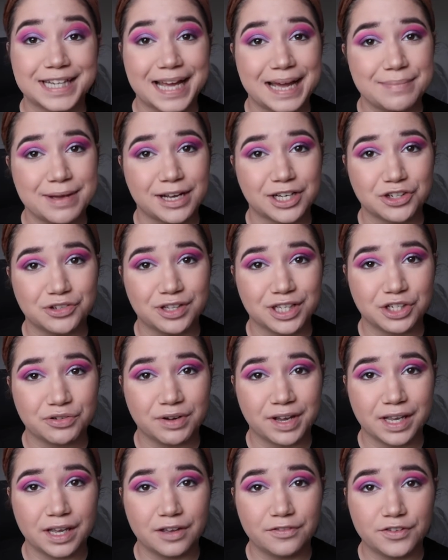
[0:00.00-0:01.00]
I'm actually
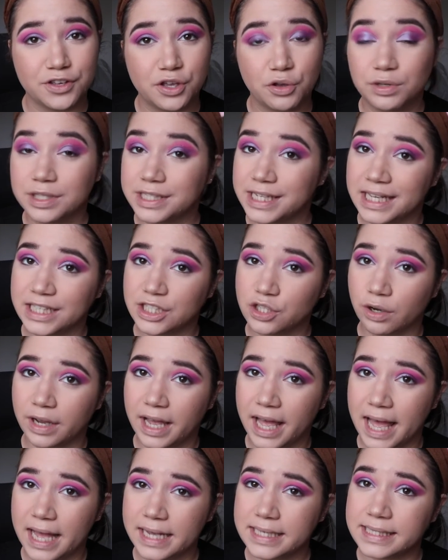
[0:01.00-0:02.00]
trying a few TikTok
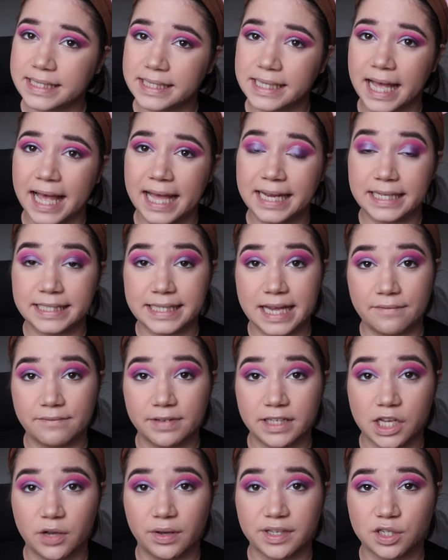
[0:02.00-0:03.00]
hacks, and that
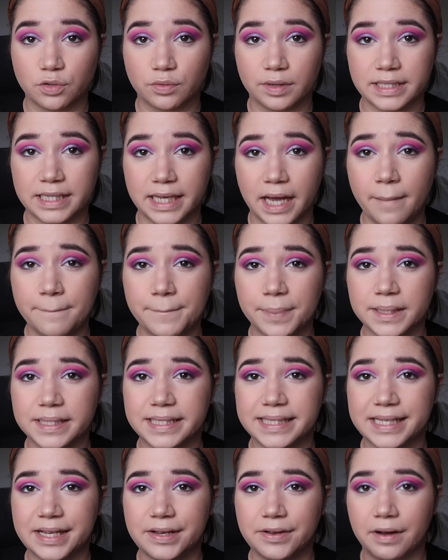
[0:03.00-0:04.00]
video is already up,
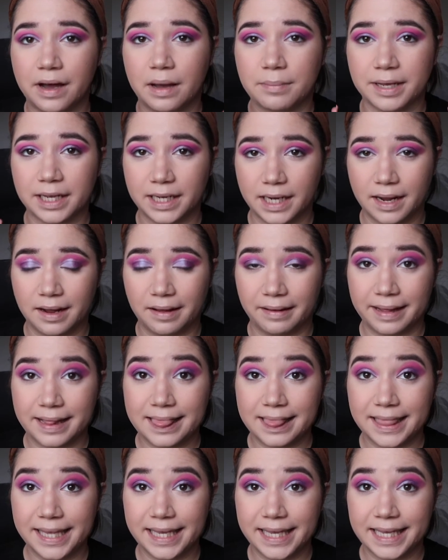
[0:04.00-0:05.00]
so I'm gonna
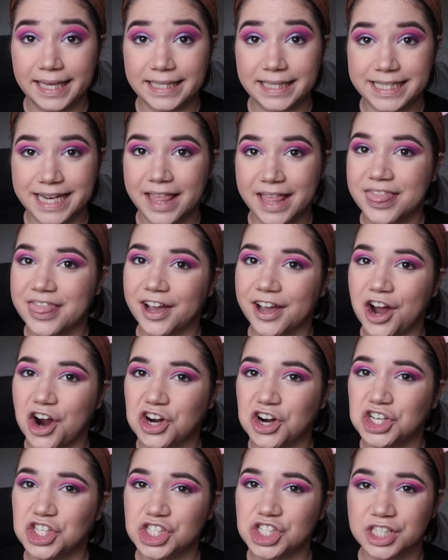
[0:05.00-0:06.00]
link it in the
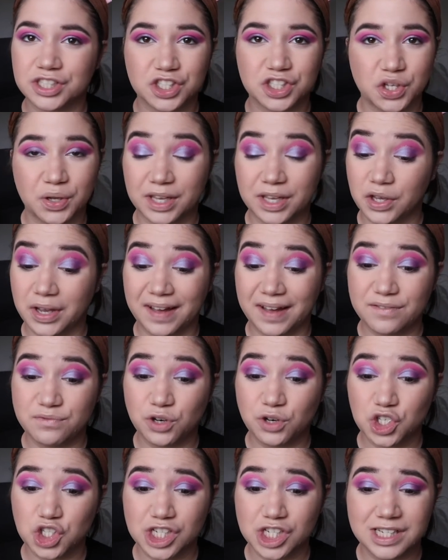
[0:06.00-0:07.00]
cards so you can
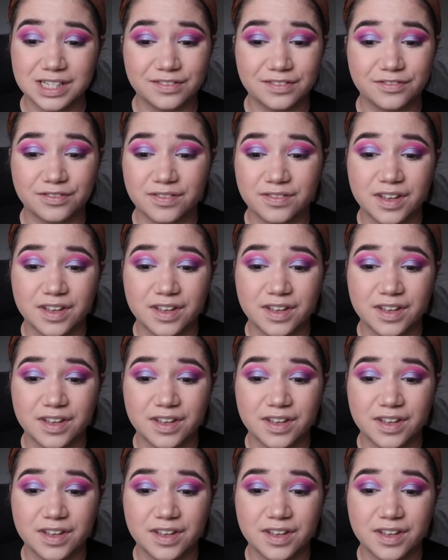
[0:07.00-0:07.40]
watch it if